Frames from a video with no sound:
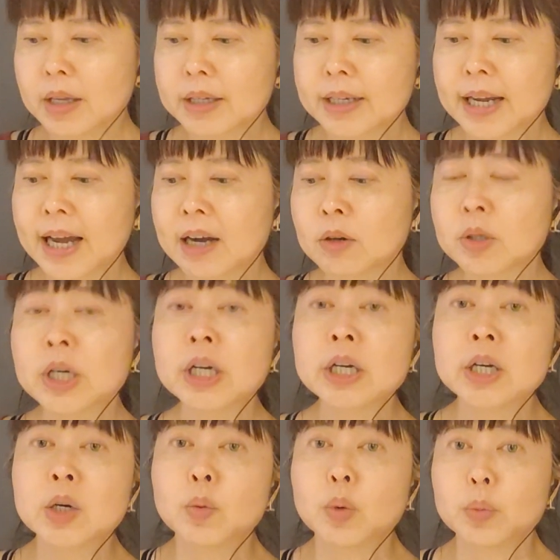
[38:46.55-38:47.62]
Now,
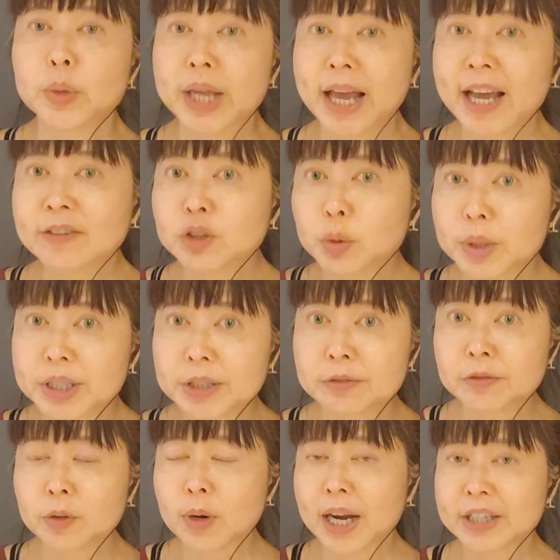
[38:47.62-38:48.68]
when we have
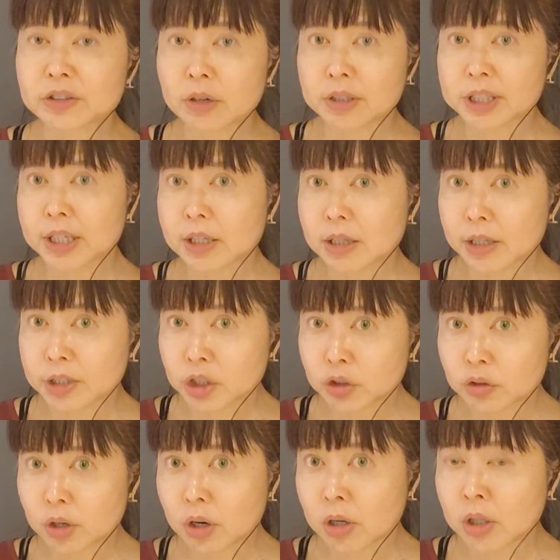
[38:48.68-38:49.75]

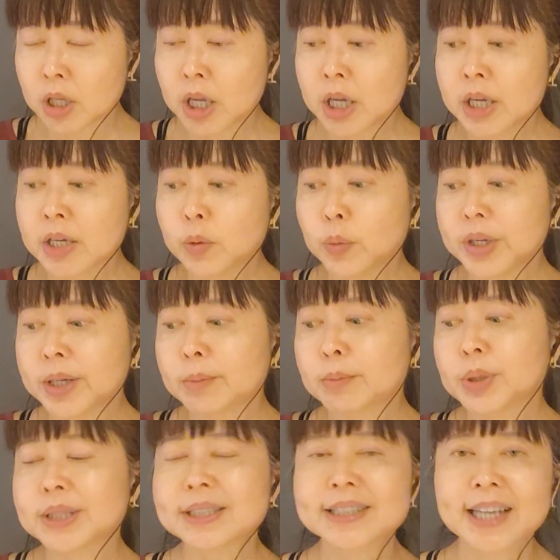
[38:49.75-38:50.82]
24-hydroxycholesterol, we can
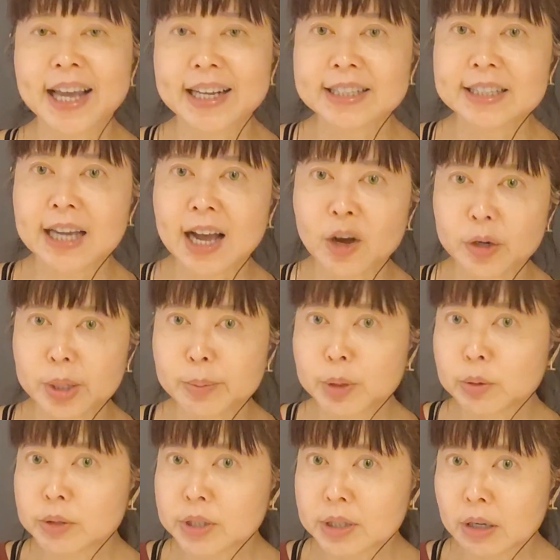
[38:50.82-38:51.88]
protect our
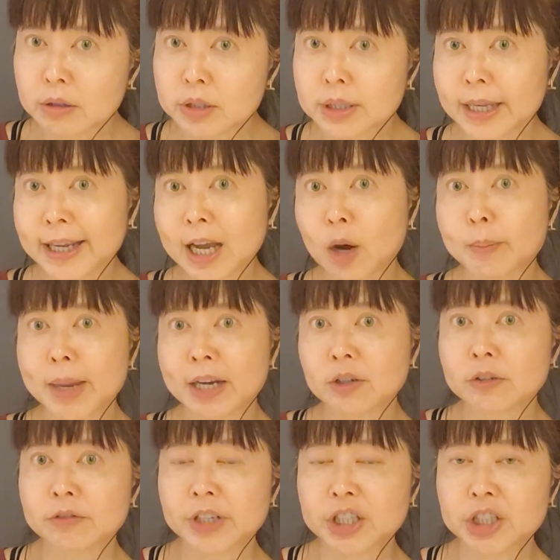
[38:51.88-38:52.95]
immune cells like our
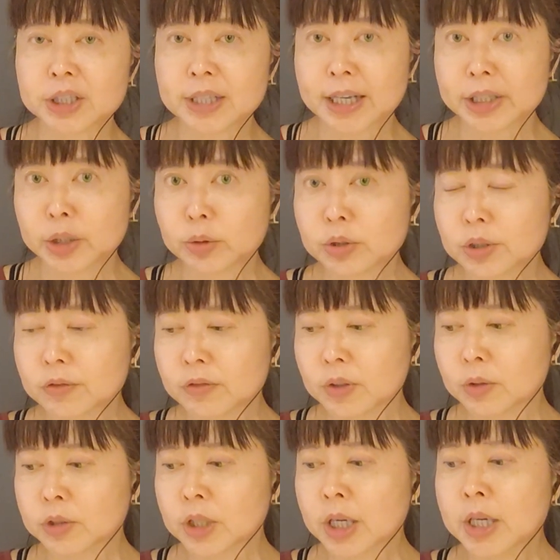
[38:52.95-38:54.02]
macrophages and
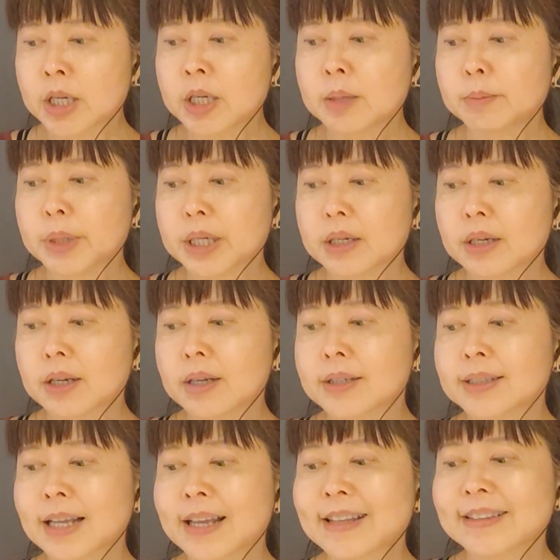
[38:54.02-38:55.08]
neutrophils,
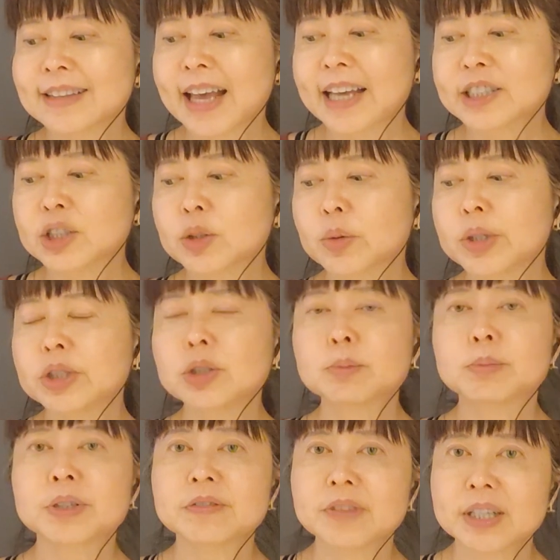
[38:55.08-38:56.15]
because that's going to
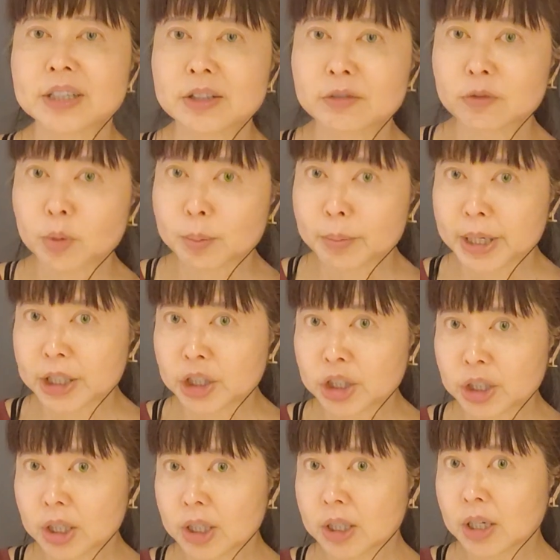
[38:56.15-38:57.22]
prevent the
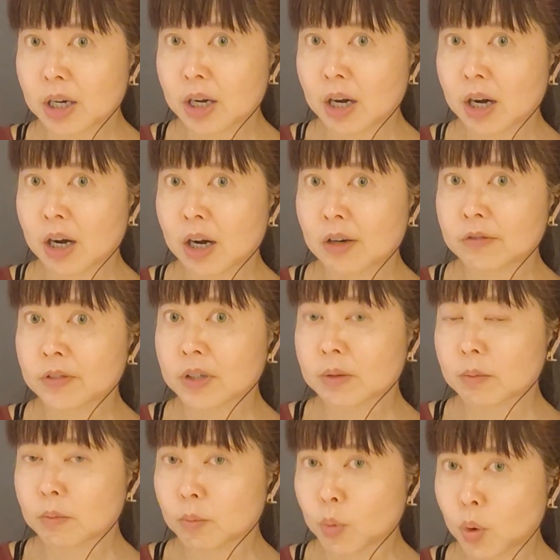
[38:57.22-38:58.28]
formation of
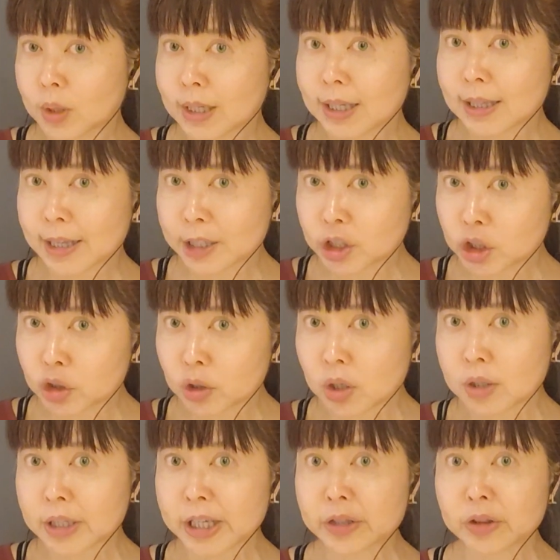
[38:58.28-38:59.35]
more
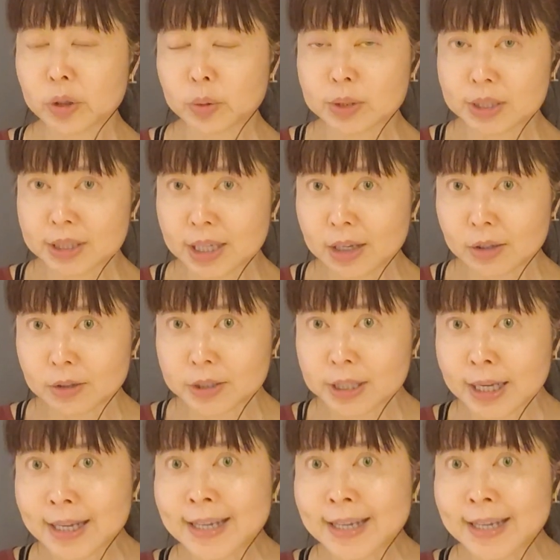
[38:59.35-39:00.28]
cholesterol in those cells.